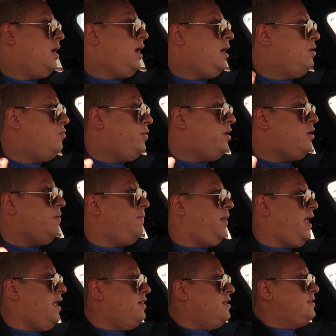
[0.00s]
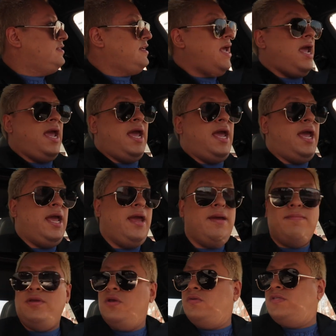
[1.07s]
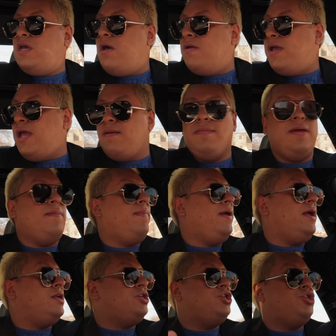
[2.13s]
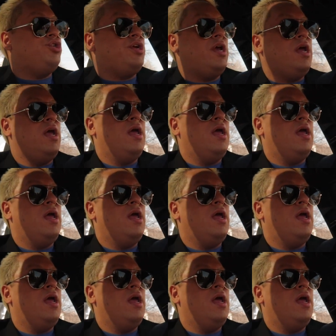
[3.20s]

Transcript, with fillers: And we don't play this game. You tailgate me, bitch.